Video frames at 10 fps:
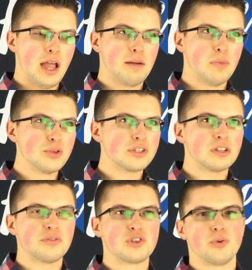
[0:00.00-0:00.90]
And most
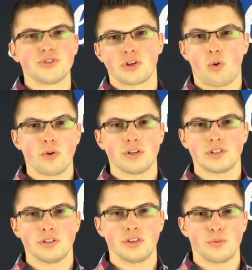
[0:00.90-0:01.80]
individuals,
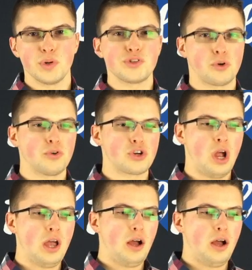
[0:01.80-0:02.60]
according to the research,